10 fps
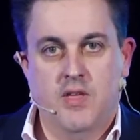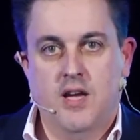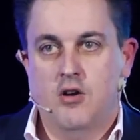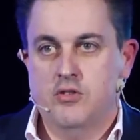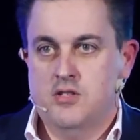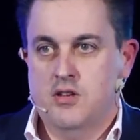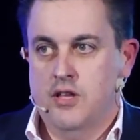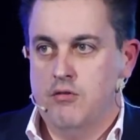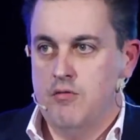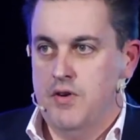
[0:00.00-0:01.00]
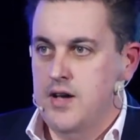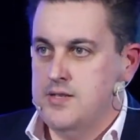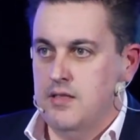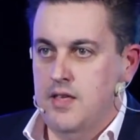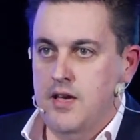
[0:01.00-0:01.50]
They're constantly
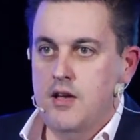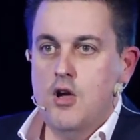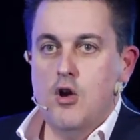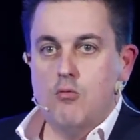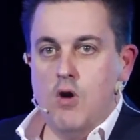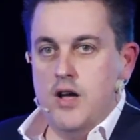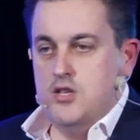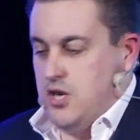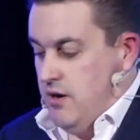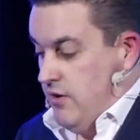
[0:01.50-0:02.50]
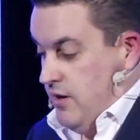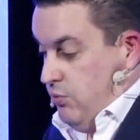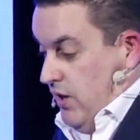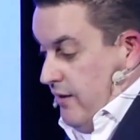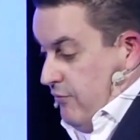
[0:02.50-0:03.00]
revising their ride-sharing
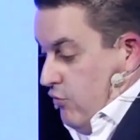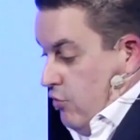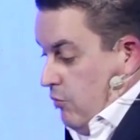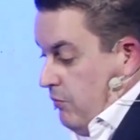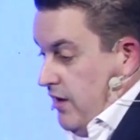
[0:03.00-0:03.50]
platform.